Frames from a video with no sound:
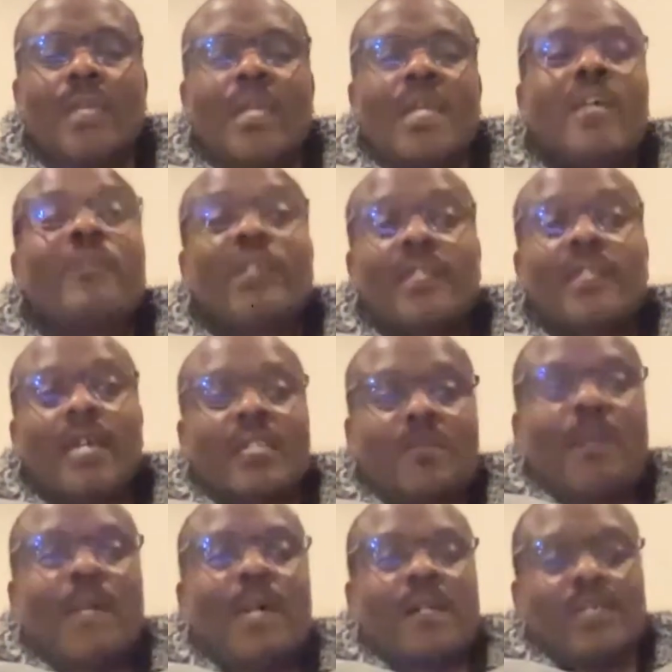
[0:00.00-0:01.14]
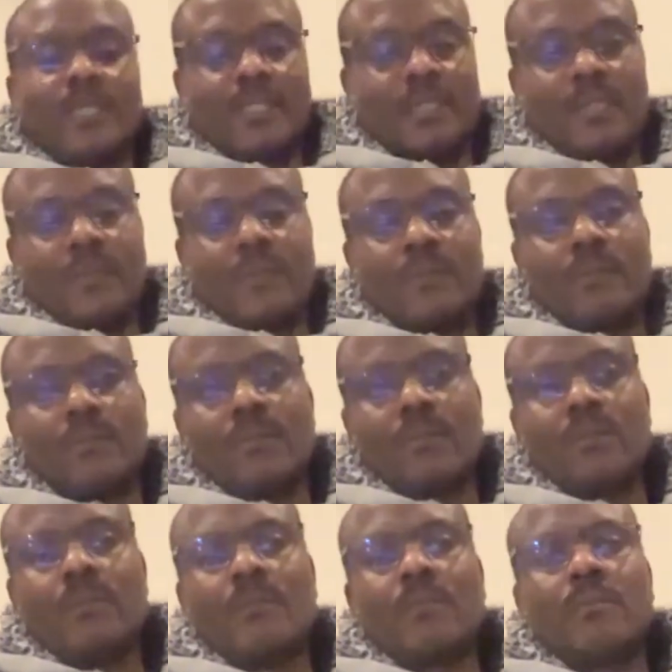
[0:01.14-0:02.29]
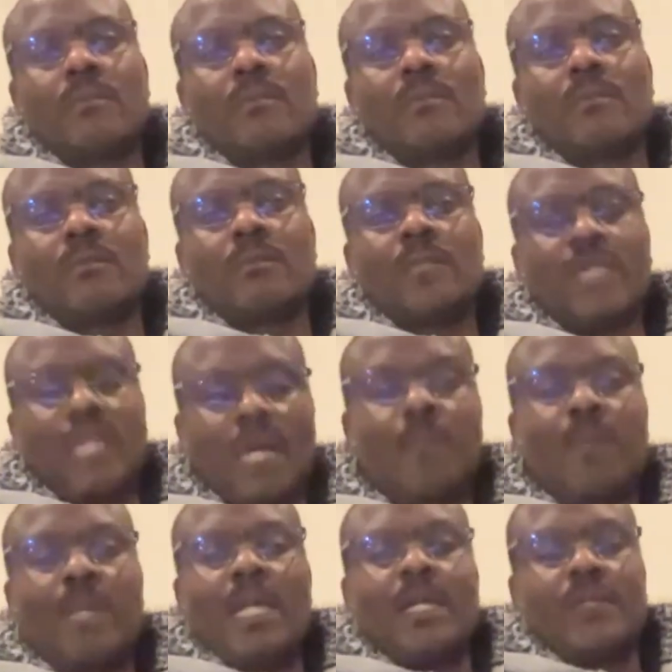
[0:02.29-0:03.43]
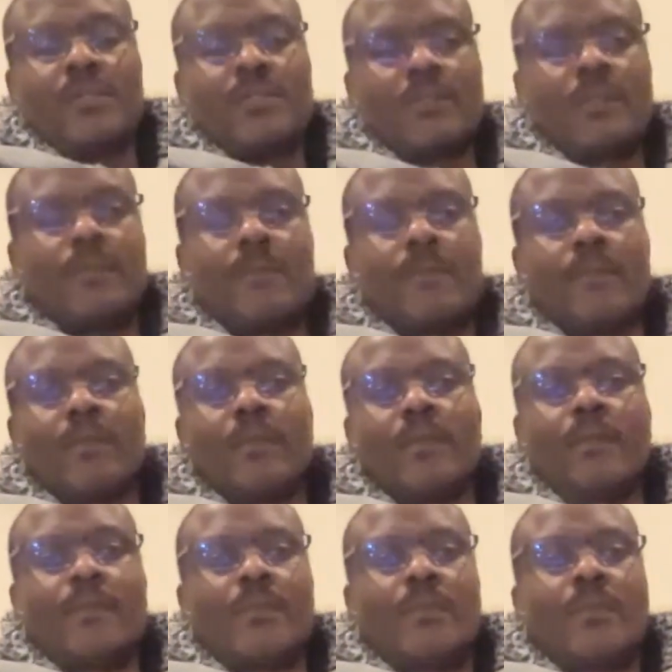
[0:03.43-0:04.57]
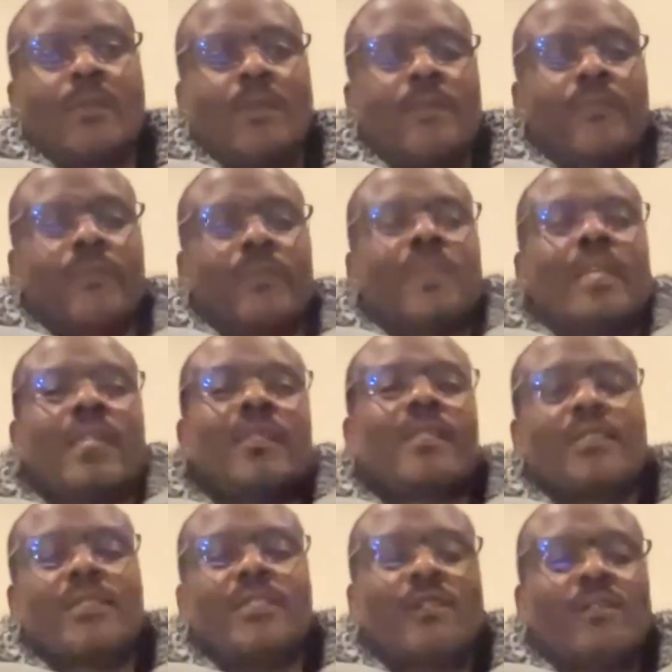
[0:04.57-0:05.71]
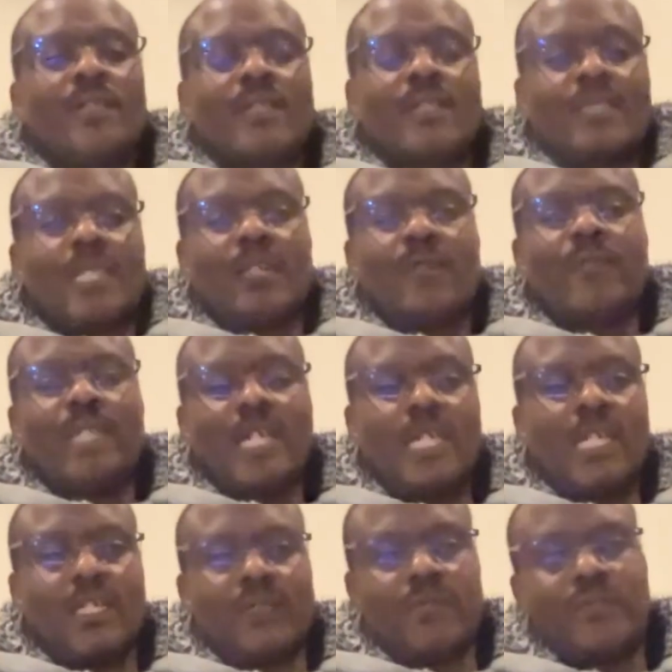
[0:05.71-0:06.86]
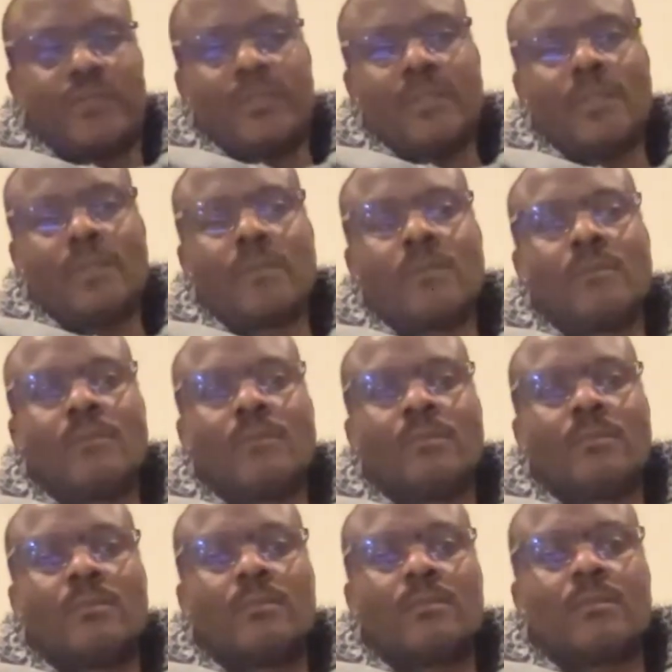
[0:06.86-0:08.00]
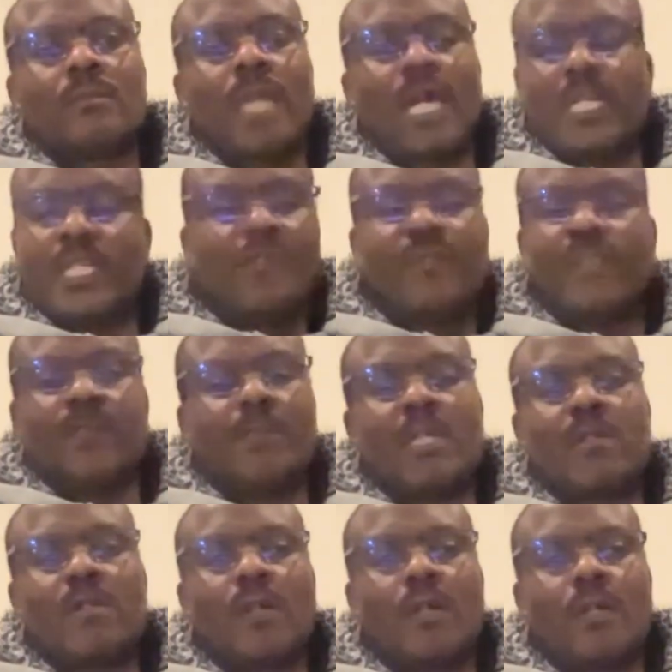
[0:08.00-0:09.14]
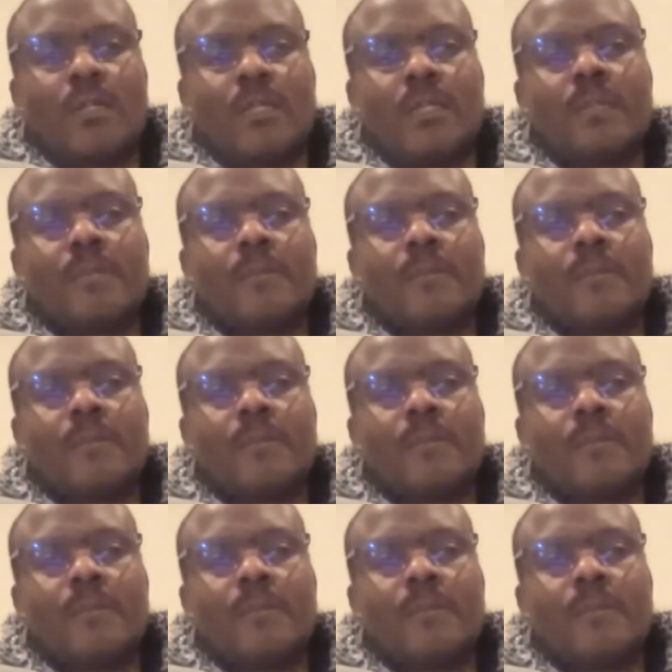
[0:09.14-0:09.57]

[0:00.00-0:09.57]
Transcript: Even as parents, it applies that the children that we have are given by God,